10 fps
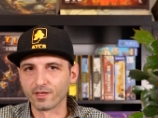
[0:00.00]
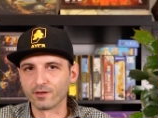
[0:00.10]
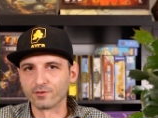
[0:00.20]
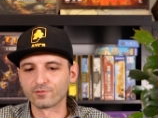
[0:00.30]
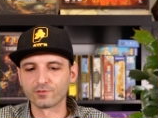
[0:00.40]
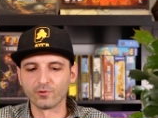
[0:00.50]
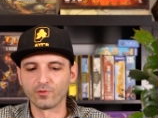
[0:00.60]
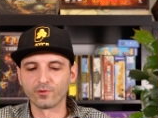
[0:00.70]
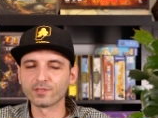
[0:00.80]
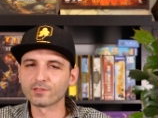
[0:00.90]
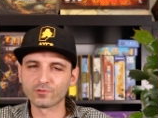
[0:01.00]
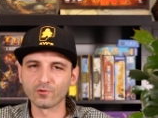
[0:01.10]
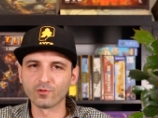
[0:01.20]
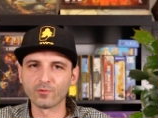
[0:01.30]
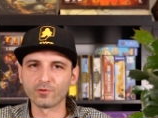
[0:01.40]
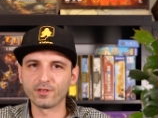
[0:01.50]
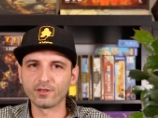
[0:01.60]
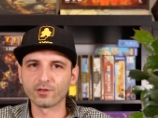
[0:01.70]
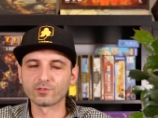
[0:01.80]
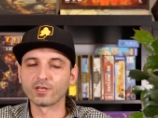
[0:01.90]
players, so there is a solo mode in
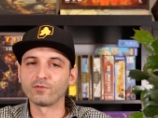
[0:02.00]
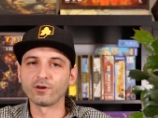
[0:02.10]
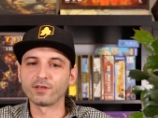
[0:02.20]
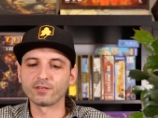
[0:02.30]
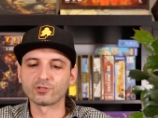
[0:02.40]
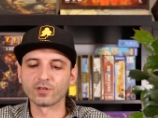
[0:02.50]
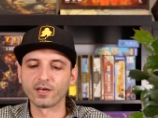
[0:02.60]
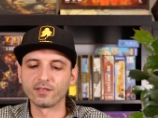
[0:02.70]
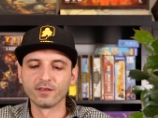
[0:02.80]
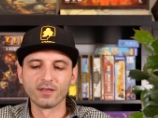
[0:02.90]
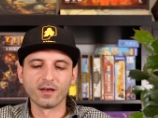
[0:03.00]
here, which I've not yet tried,